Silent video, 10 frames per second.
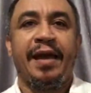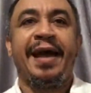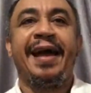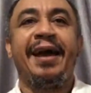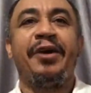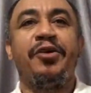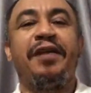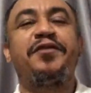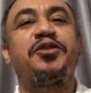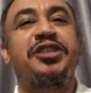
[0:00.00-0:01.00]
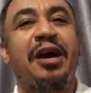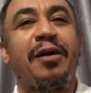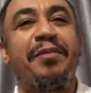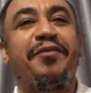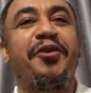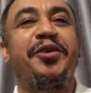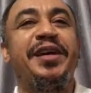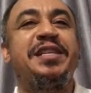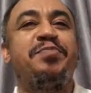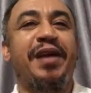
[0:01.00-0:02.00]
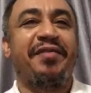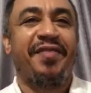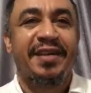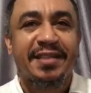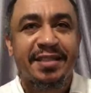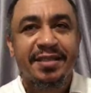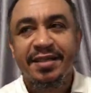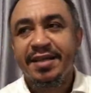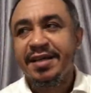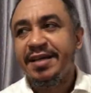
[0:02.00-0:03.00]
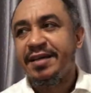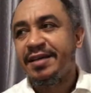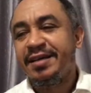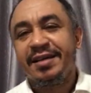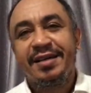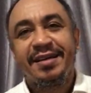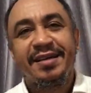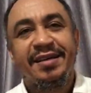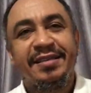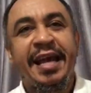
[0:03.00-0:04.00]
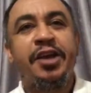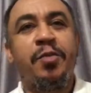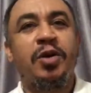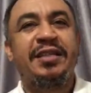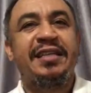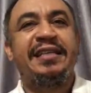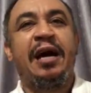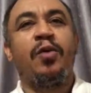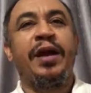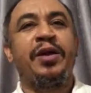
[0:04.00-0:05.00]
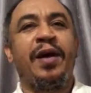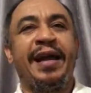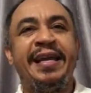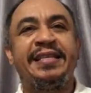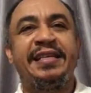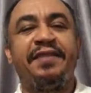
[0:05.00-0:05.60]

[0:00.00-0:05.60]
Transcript: You have to shower before you eat breakfast. Then you must sit down when you are eating.